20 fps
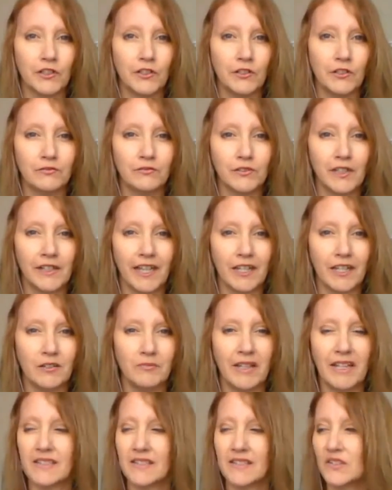and over again
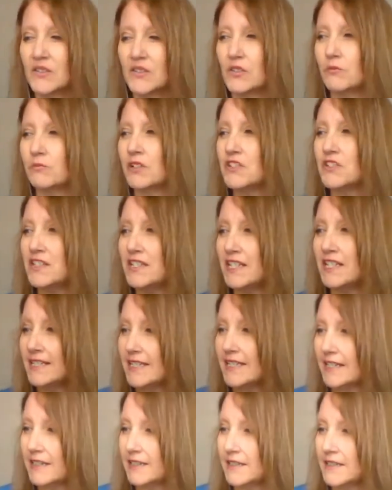because there's so much
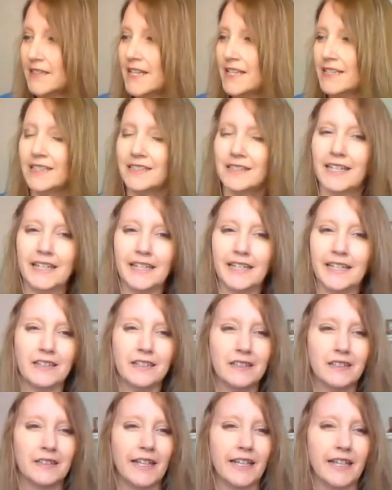detail that they
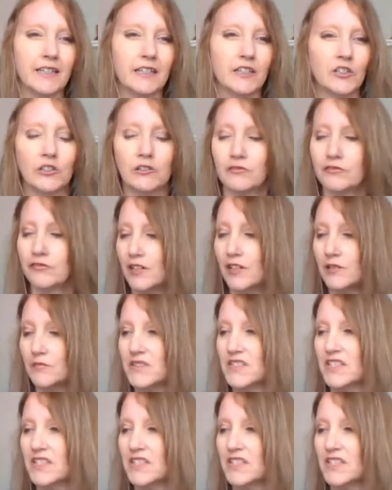can learn from.